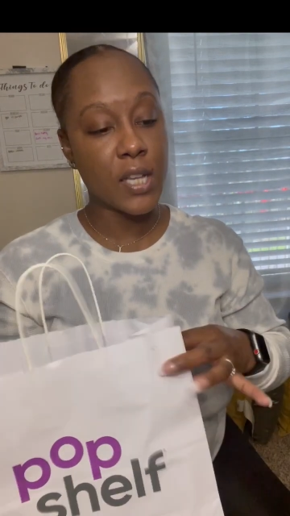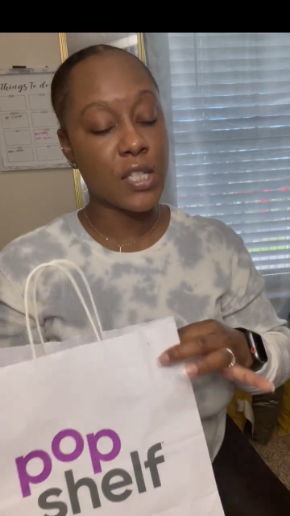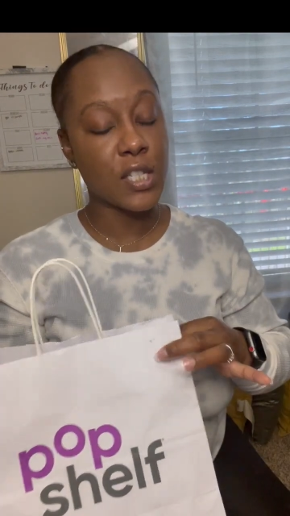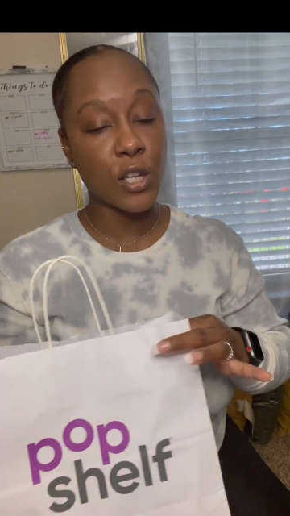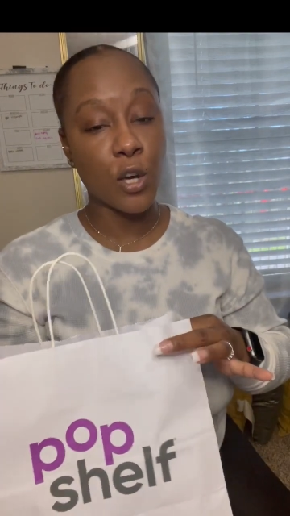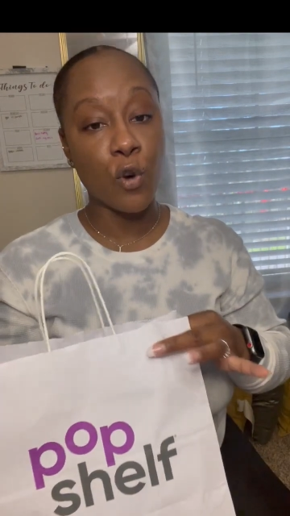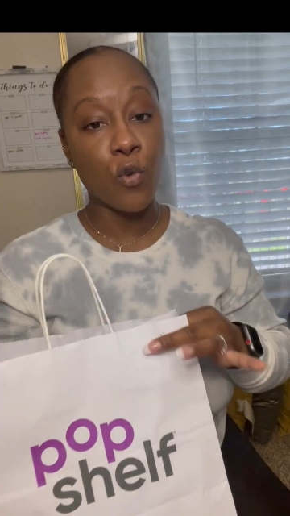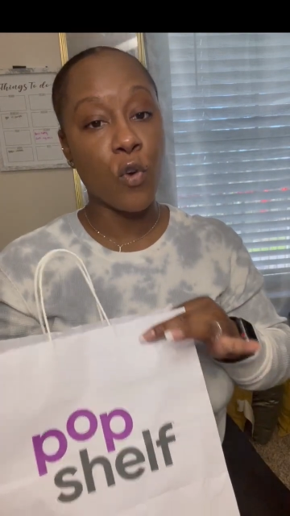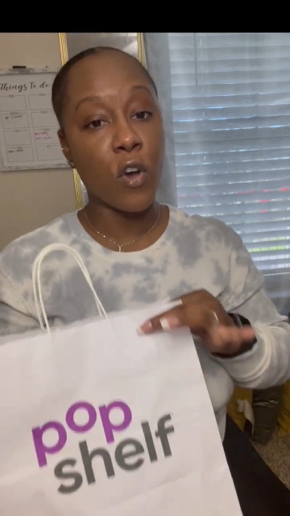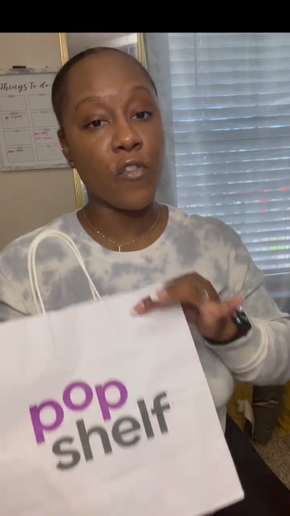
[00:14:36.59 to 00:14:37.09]

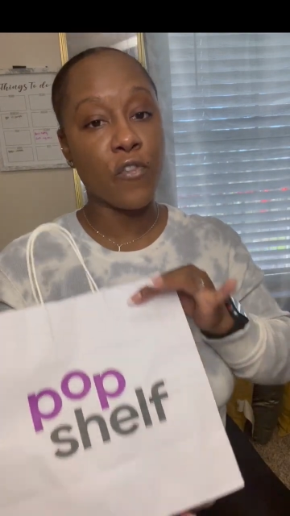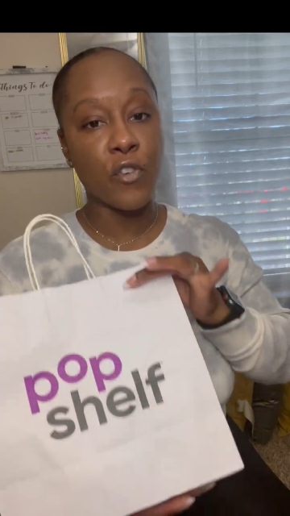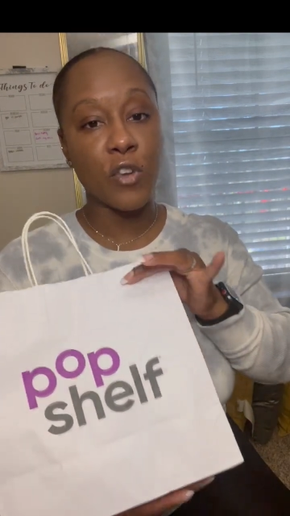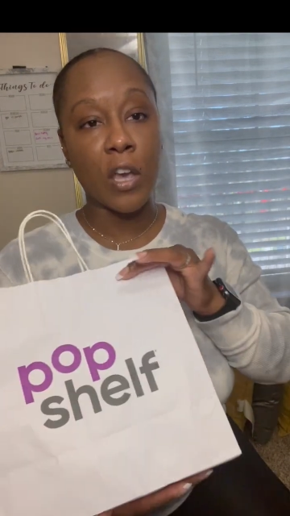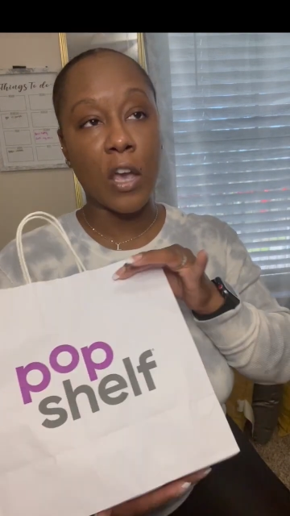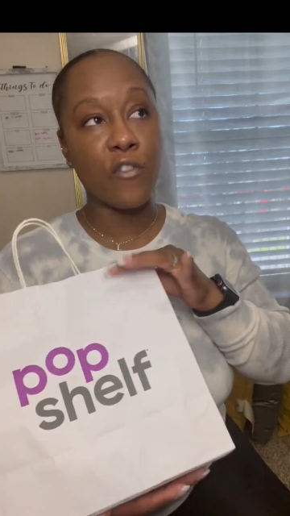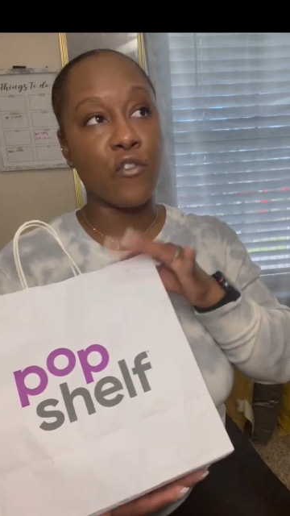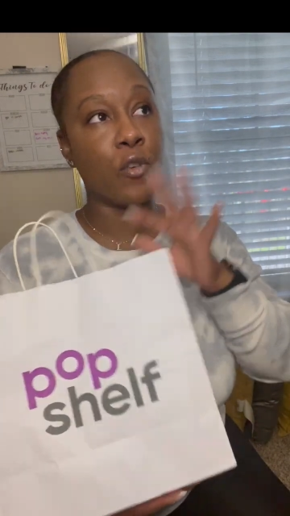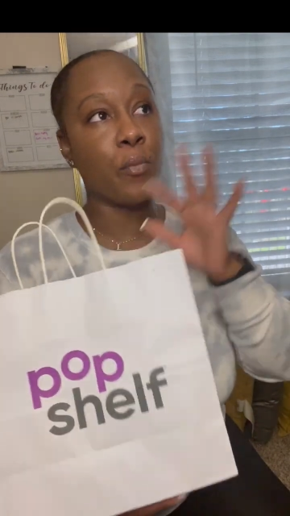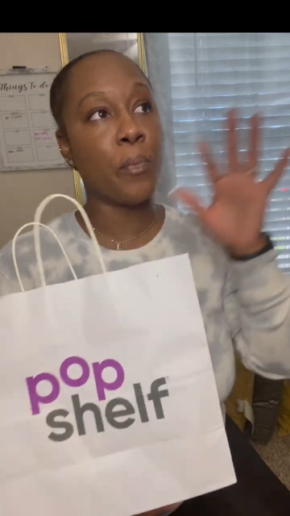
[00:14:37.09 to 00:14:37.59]
So if you
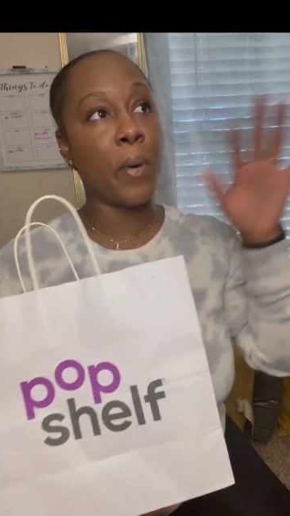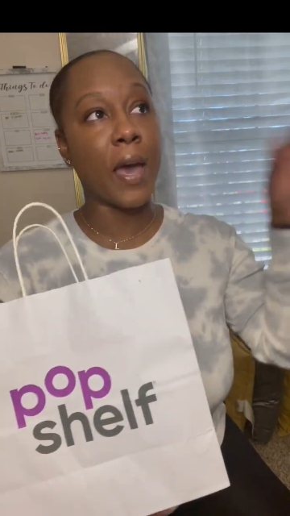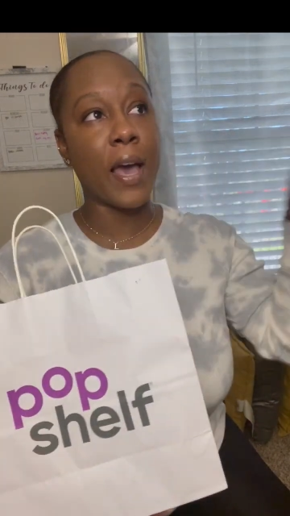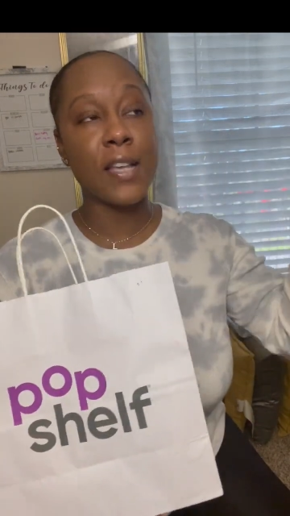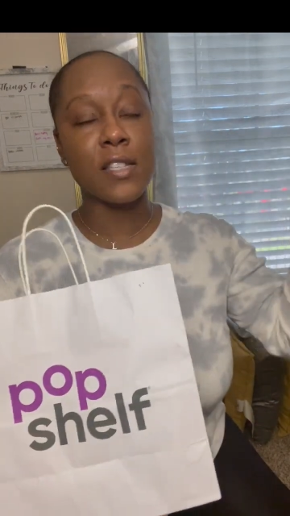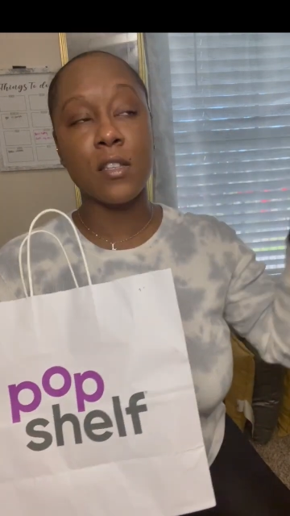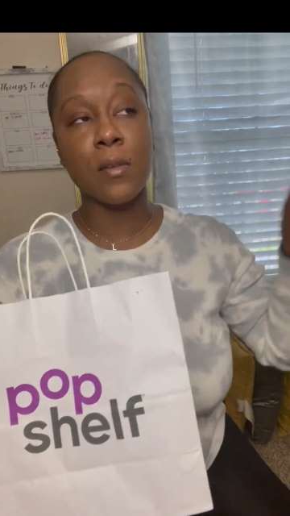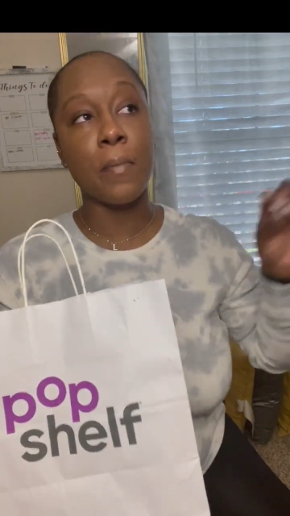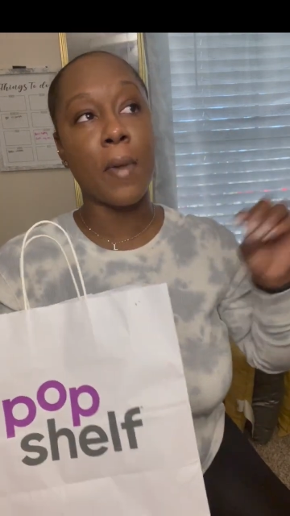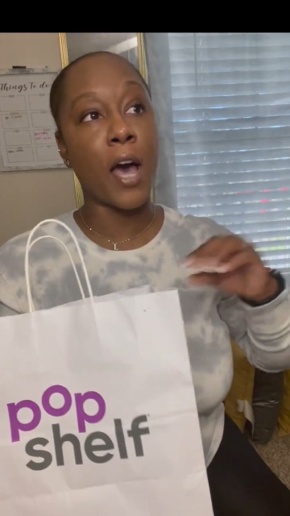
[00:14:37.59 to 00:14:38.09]
if you're
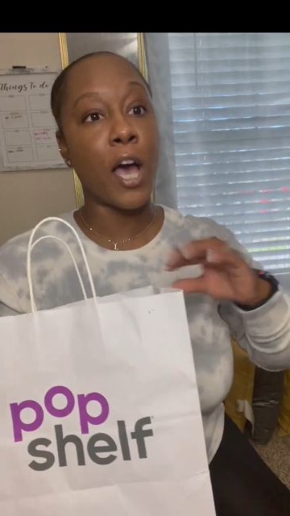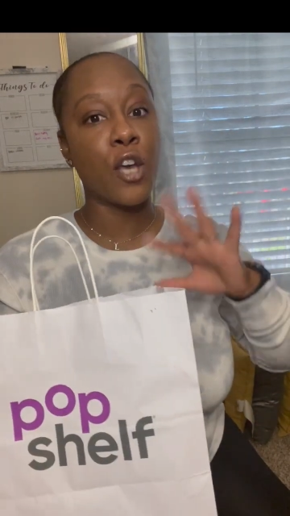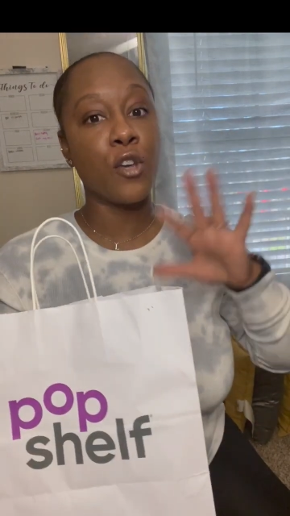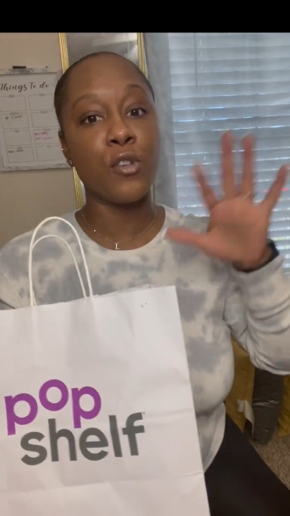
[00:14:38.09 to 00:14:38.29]
passing by,